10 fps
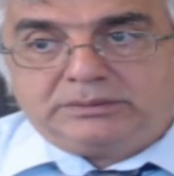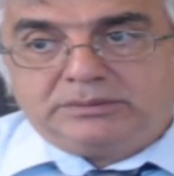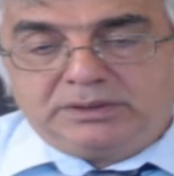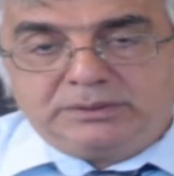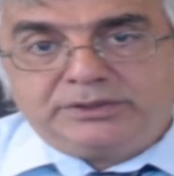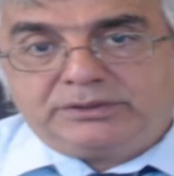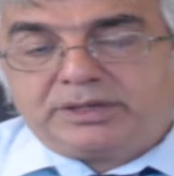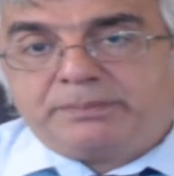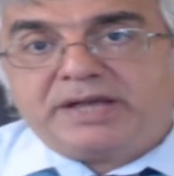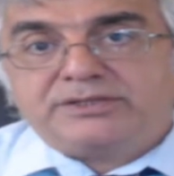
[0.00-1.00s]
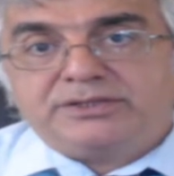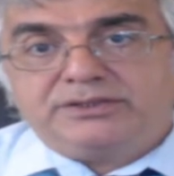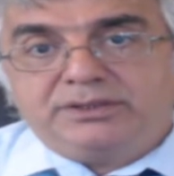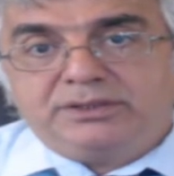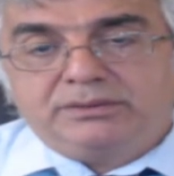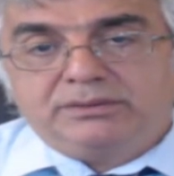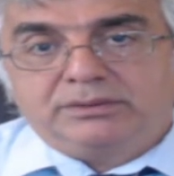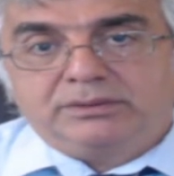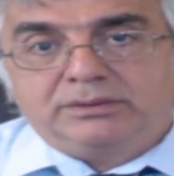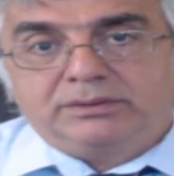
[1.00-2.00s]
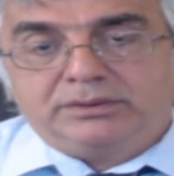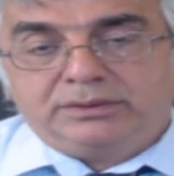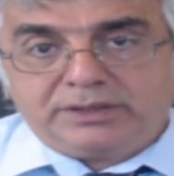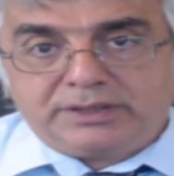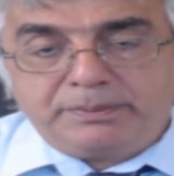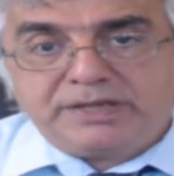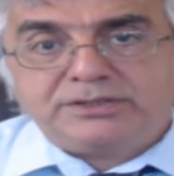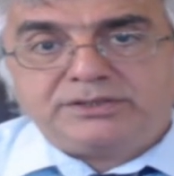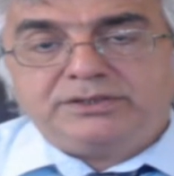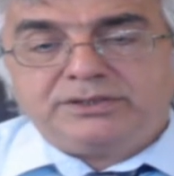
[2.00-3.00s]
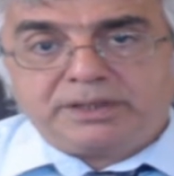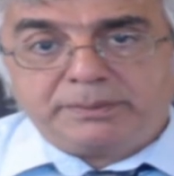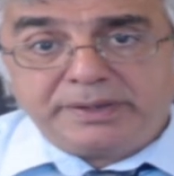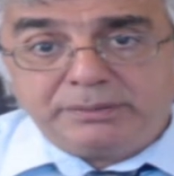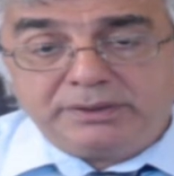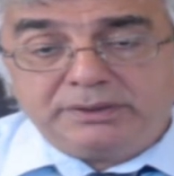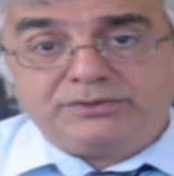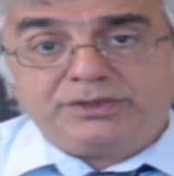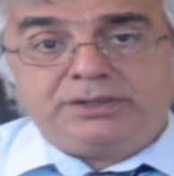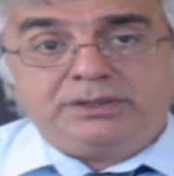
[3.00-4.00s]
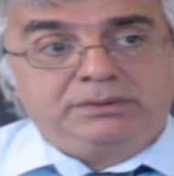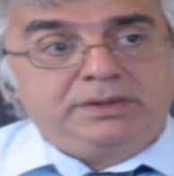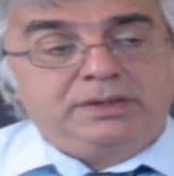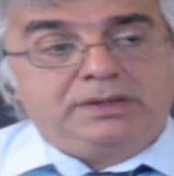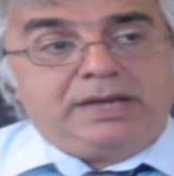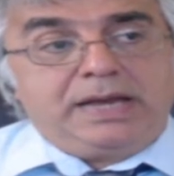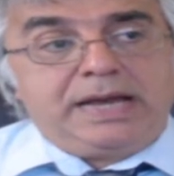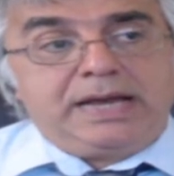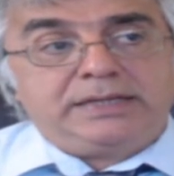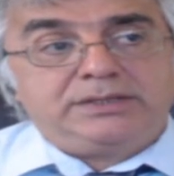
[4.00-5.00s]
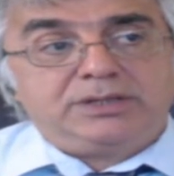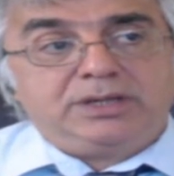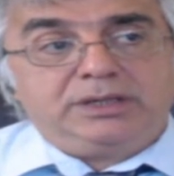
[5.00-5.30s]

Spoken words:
limited capacity. The capacity, the capability, and